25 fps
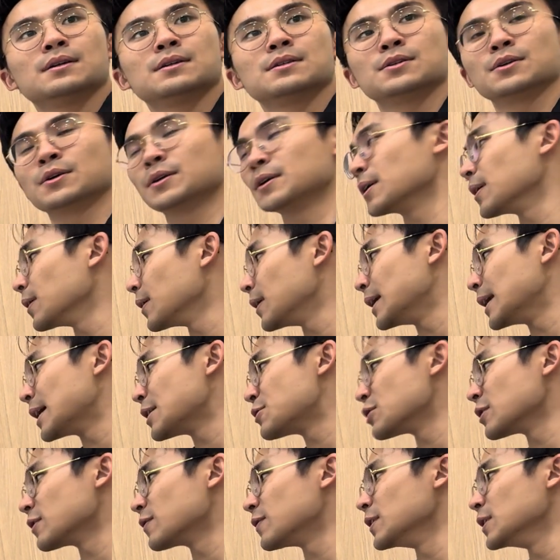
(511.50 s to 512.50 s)
So your
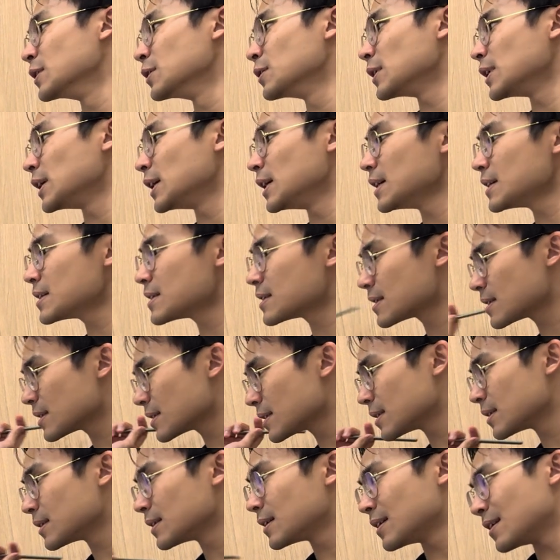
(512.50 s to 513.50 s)
electric field
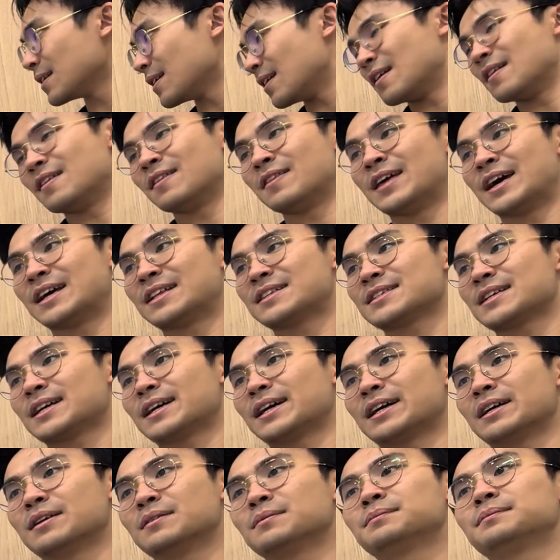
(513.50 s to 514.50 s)
is that
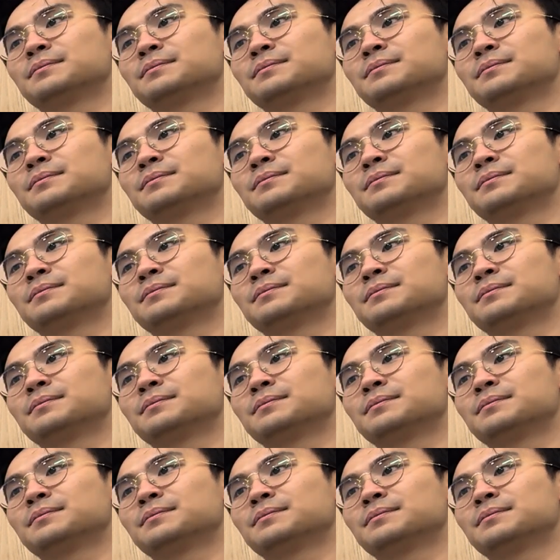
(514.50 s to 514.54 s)
side.